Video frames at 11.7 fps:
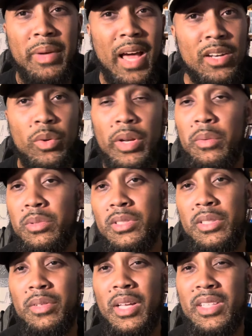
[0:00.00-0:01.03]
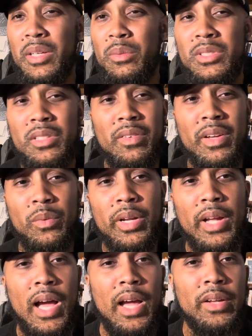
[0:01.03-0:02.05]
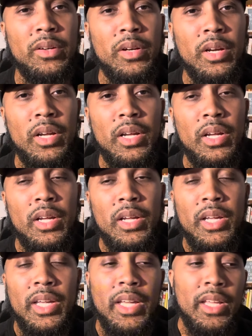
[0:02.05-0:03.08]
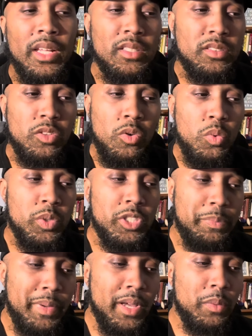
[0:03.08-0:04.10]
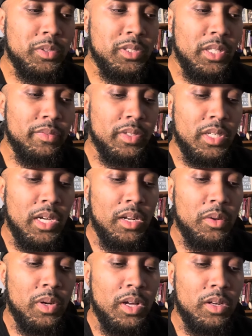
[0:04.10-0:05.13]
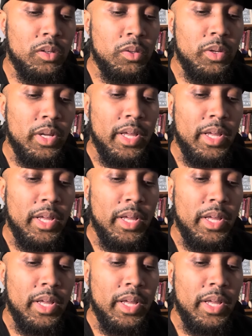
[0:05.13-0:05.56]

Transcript: I know they was. I think it was even ranked higher, and no respect was given to Colorado.